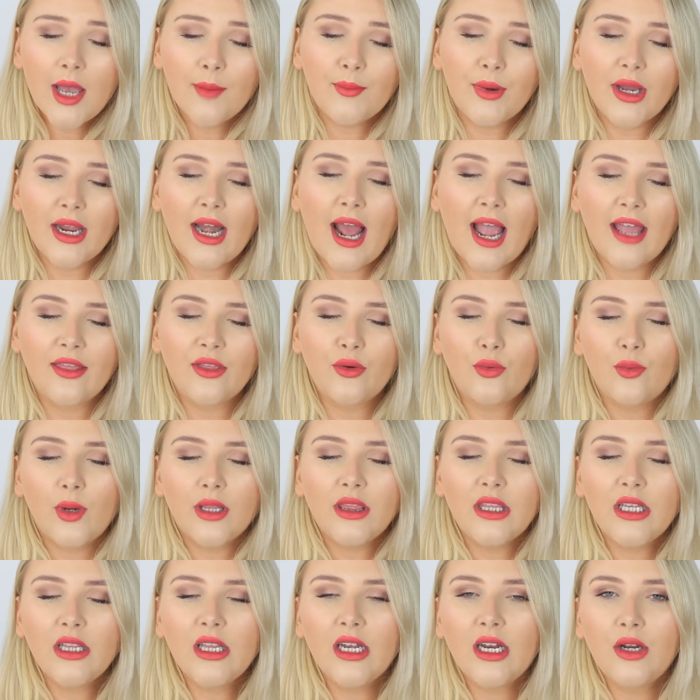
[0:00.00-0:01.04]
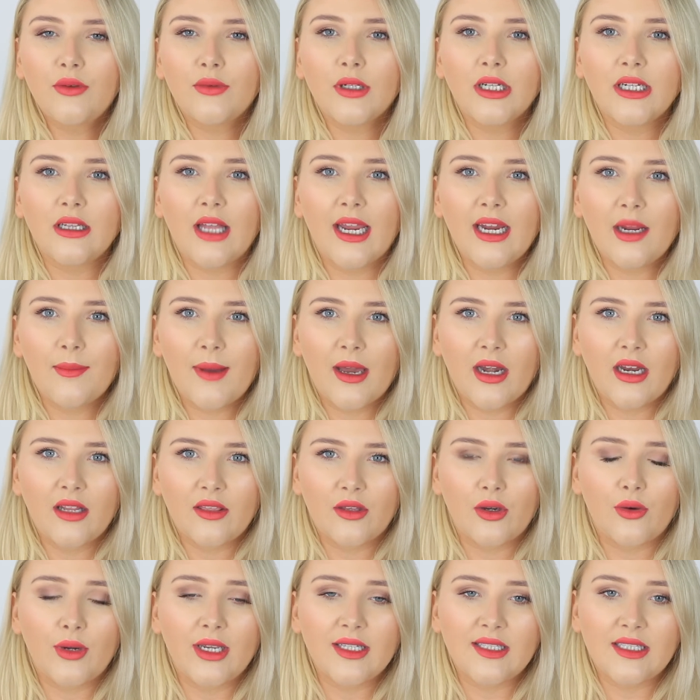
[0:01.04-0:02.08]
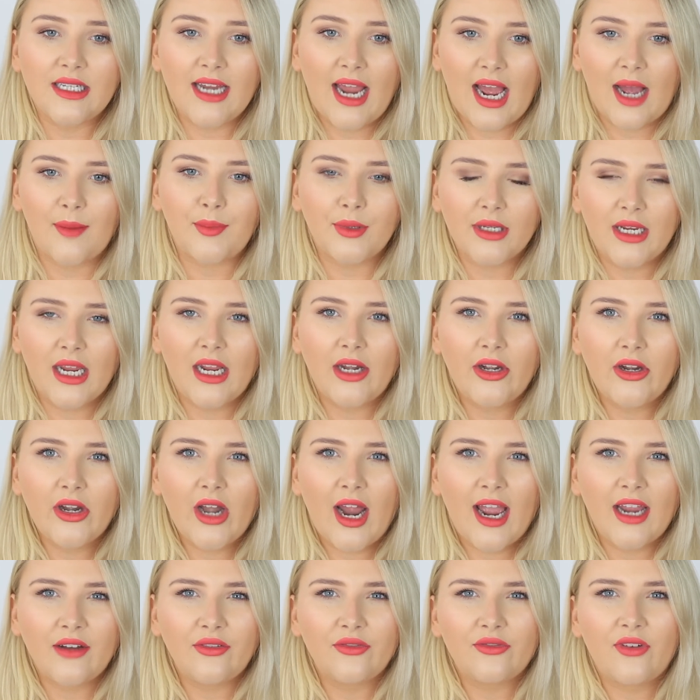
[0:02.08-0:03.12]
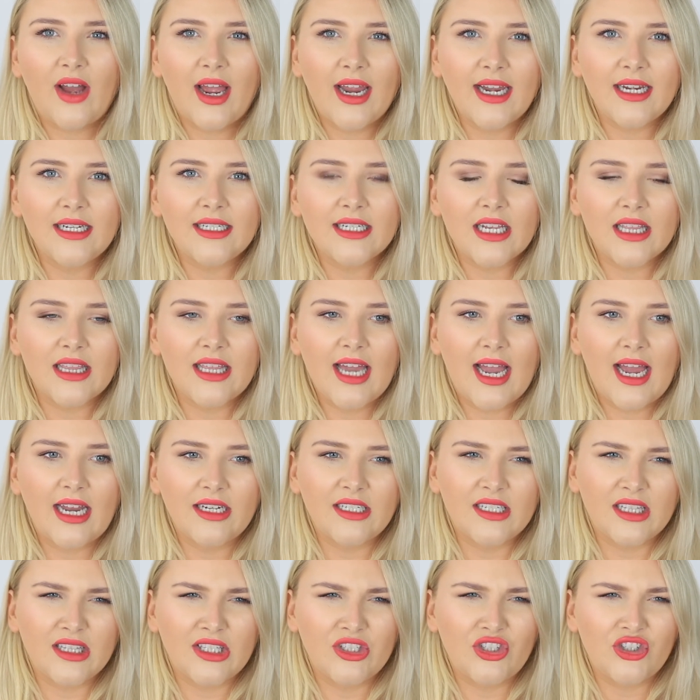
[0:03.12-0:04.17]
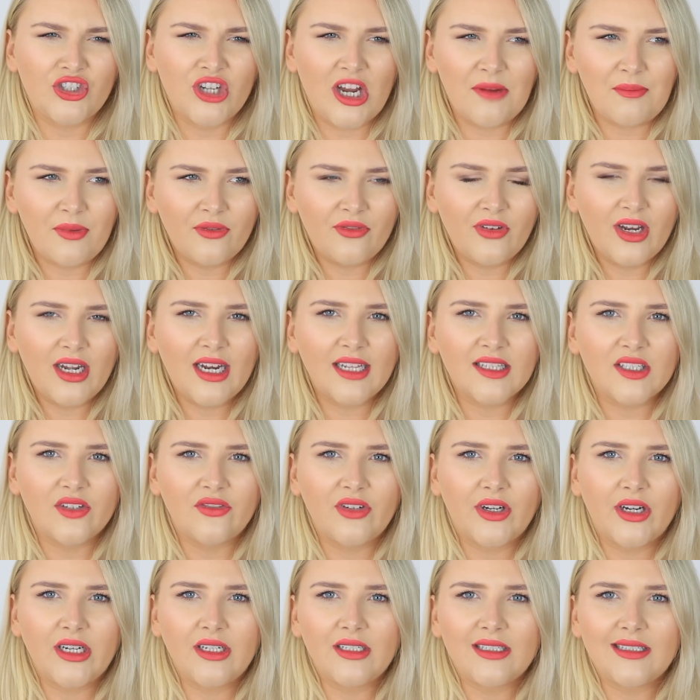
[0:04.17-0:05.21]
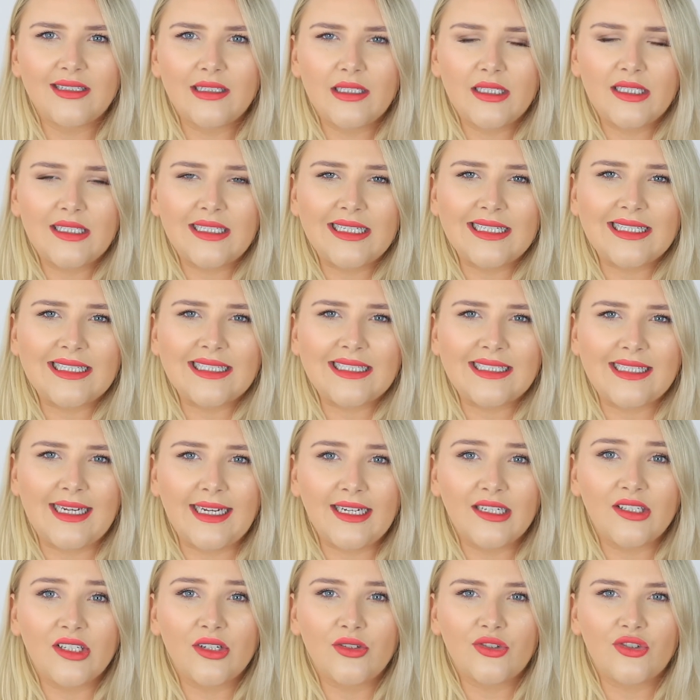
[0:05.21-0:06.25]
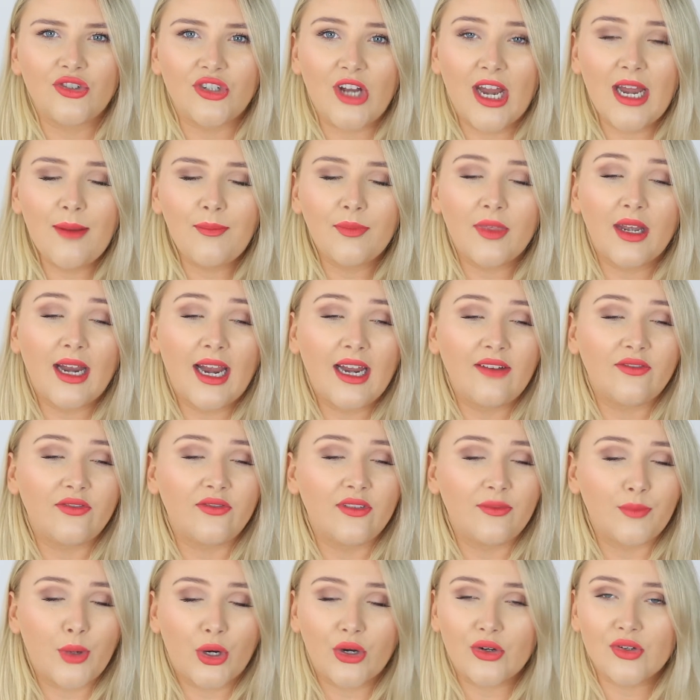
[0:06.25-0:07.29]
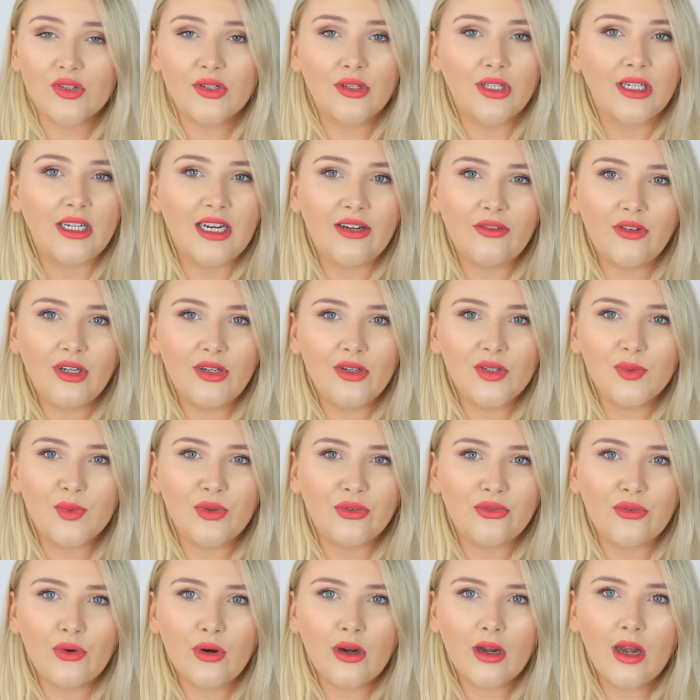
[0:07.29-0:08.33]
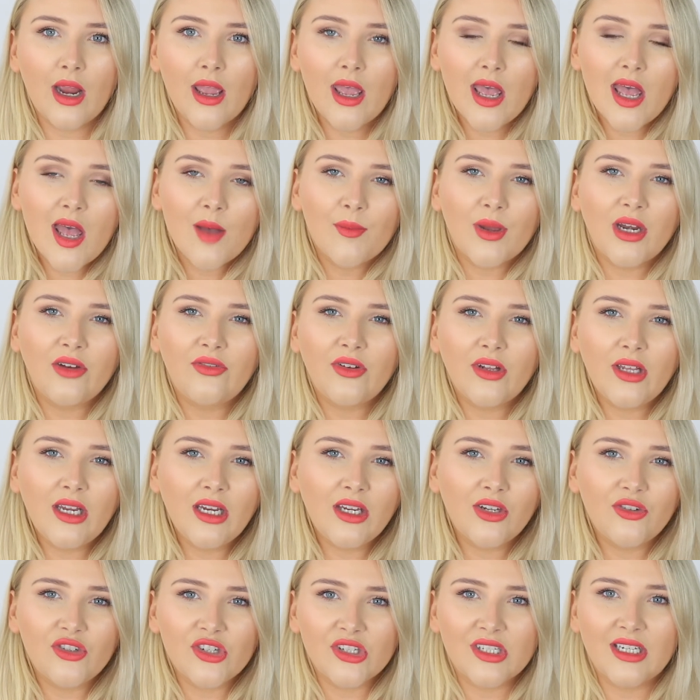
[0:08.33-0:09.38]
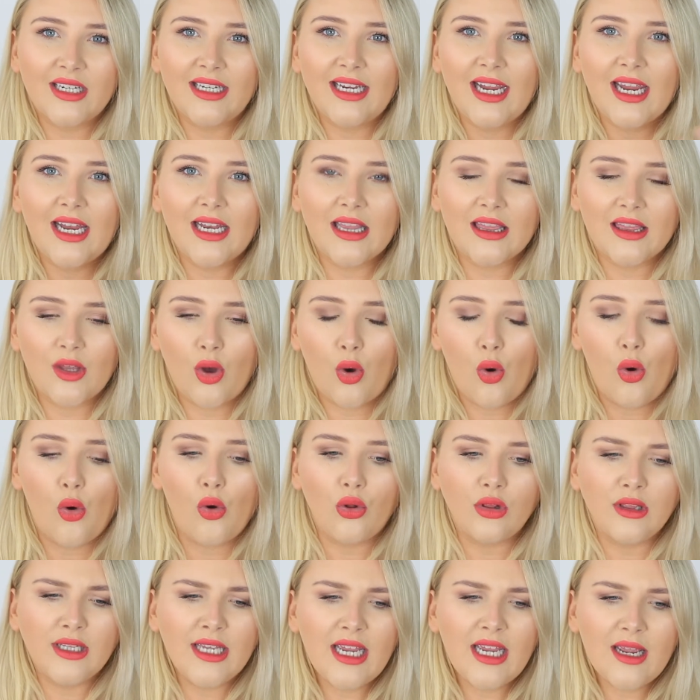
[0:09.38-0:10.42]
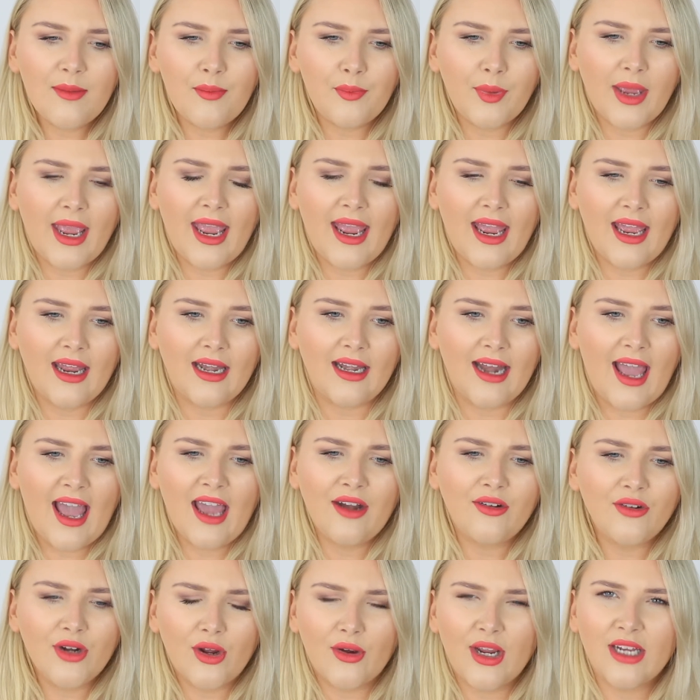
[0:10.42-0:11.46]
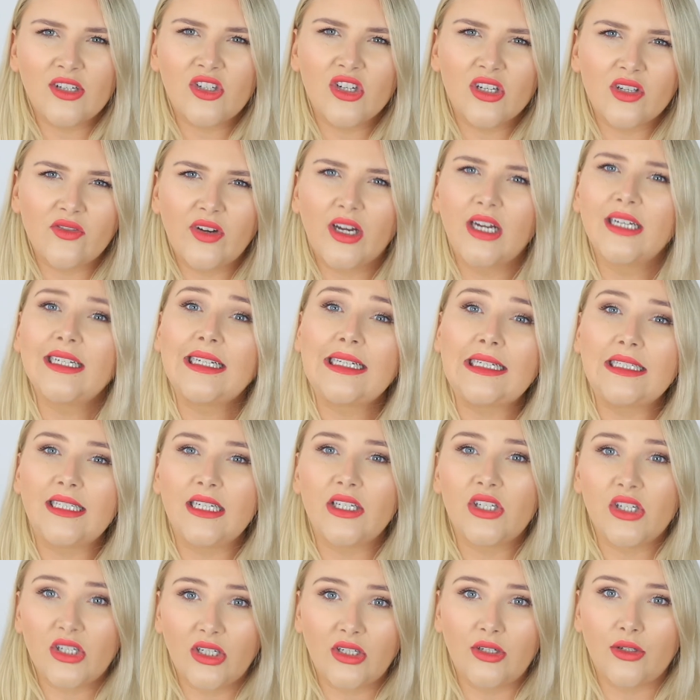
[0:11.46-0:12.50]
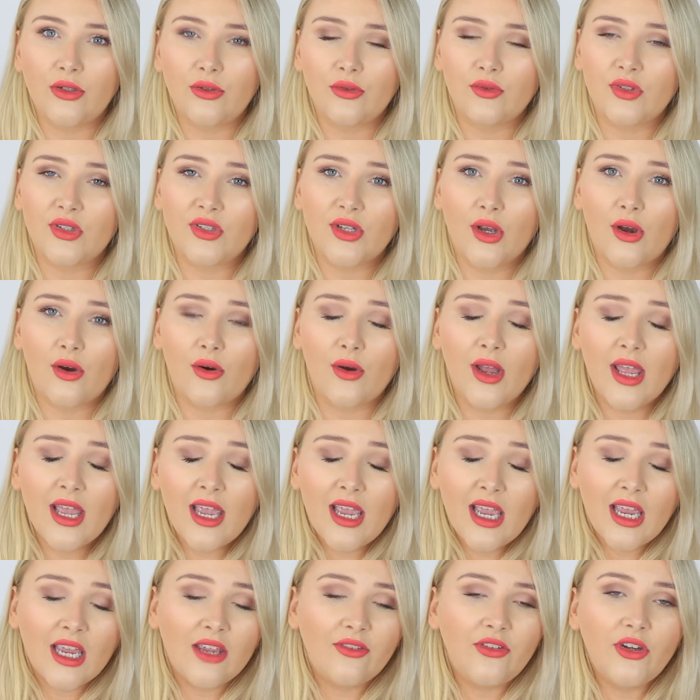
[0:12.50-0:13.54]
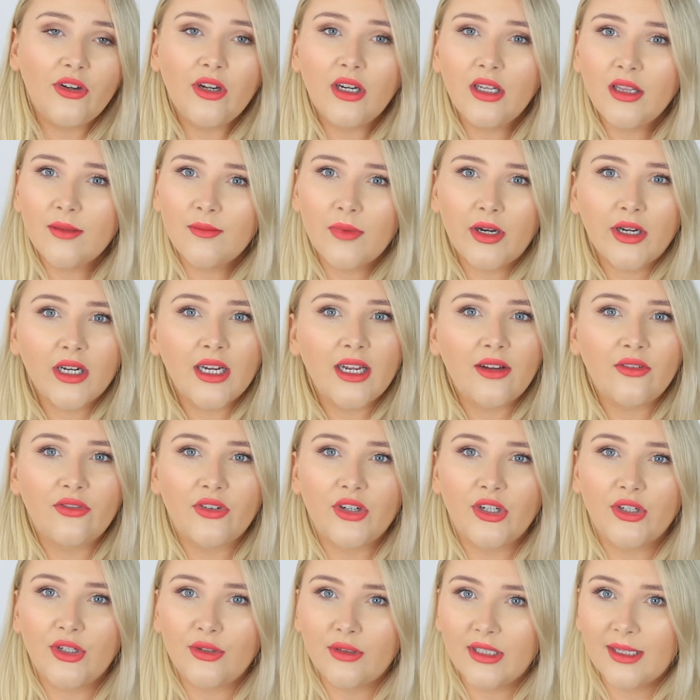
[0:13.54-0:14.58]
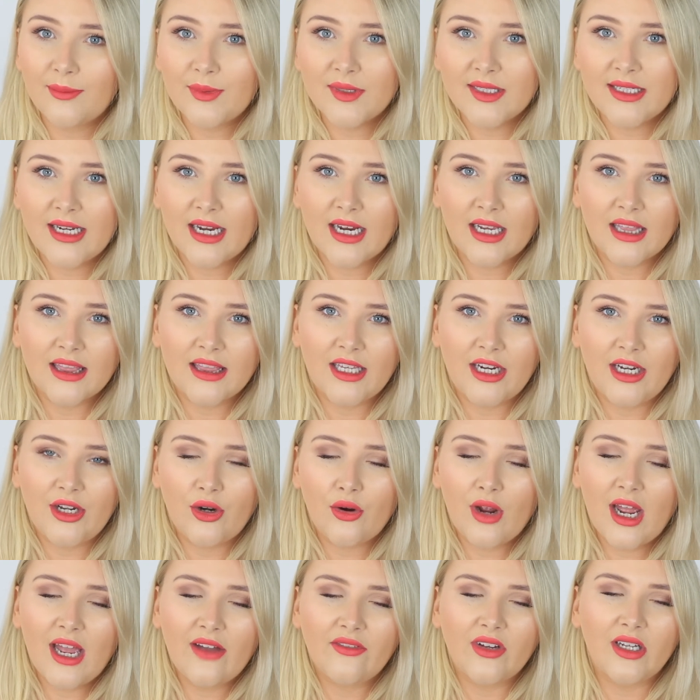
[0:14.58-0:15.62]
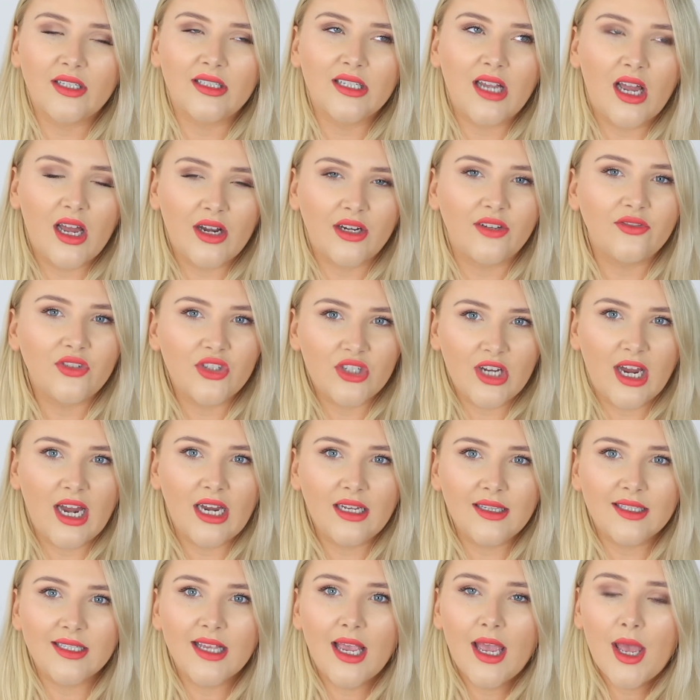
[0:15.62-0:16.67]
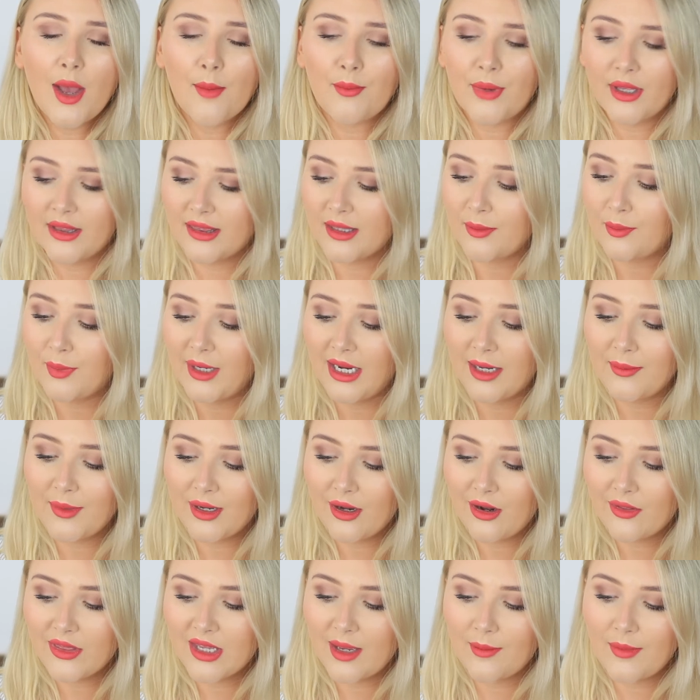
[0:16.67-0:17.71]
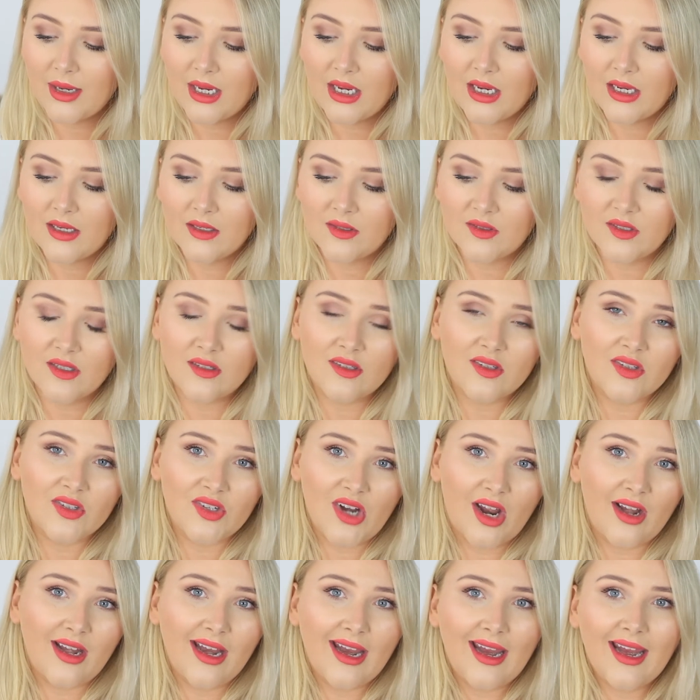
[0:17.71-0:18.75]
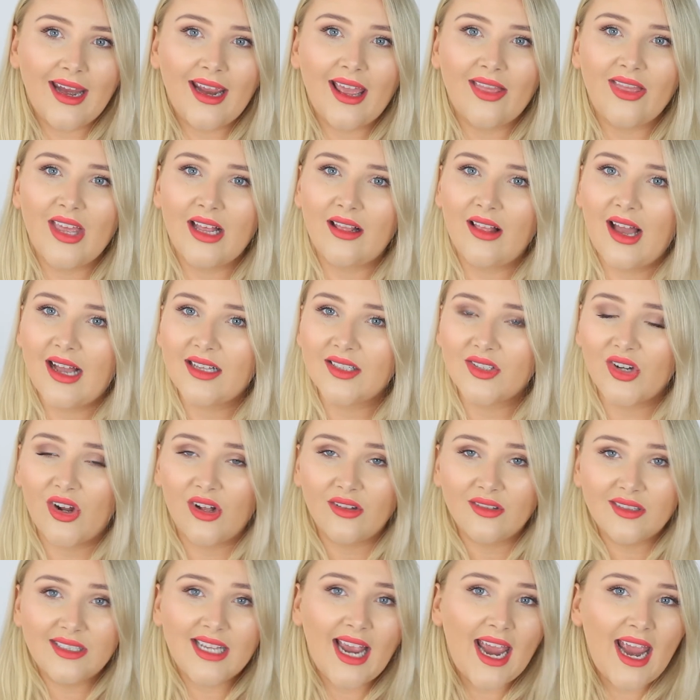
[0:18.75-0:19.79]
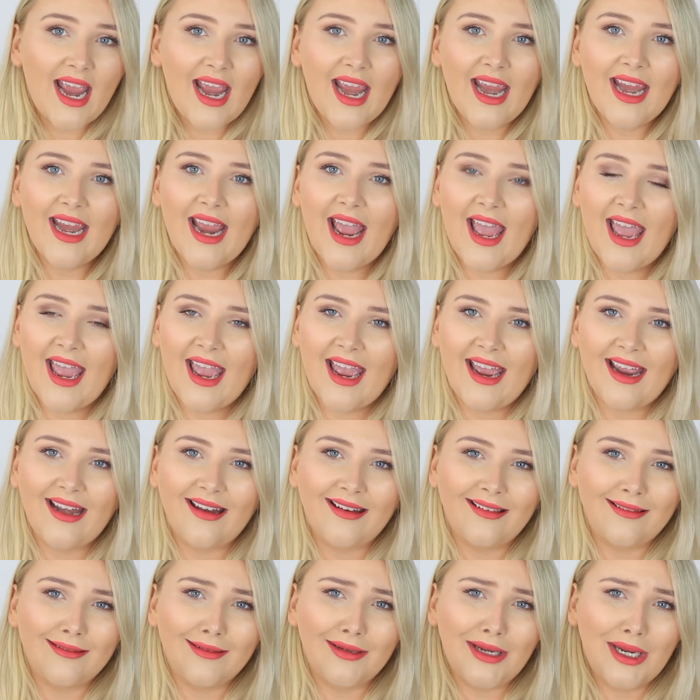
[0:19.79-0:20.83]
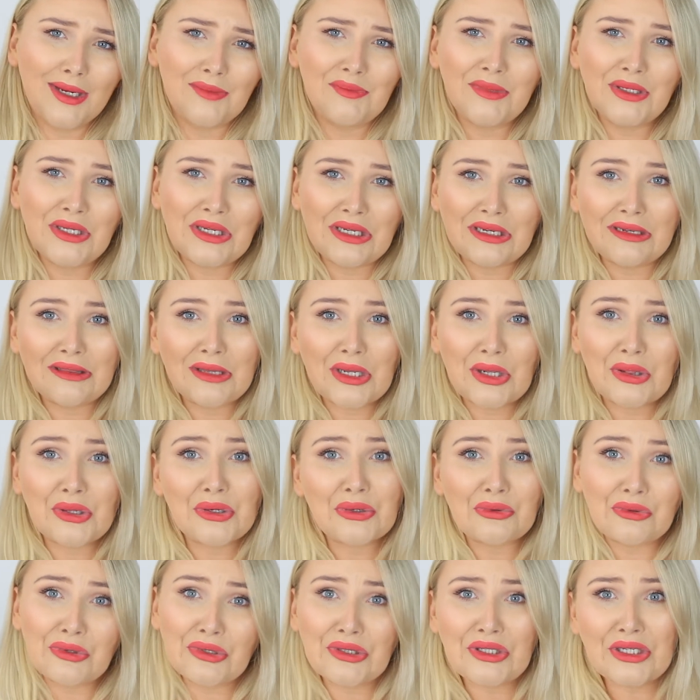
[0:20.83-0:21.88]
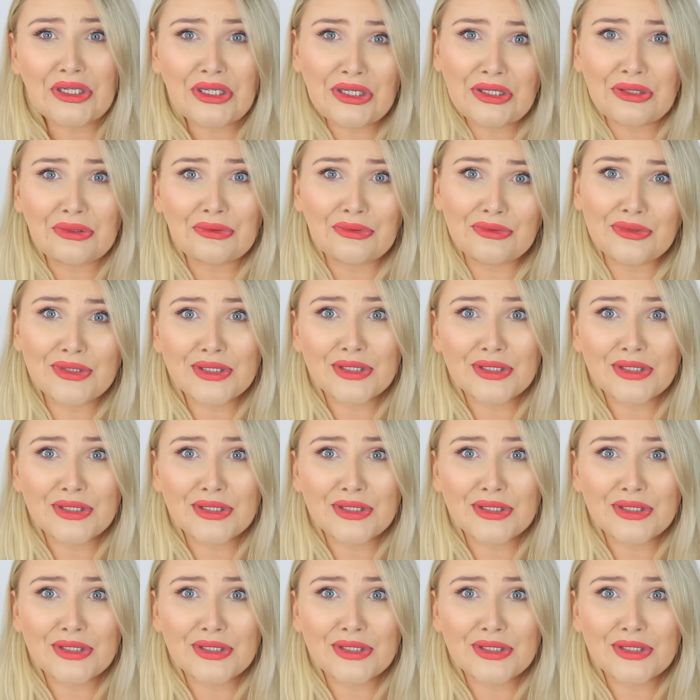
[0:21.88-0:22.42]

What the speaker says: But the one thing that I really like about it though is the applicator. I find that the shape of it, it's a very distinct shape that I personally never used before, but I feel like you just get the whole lip, and I don't know, it's just very easy to use. So if you're in the market for a new lipstick, they don't have a ton of shades, but the pigment on them is stunning. They last all day, and I mean, they look really cute.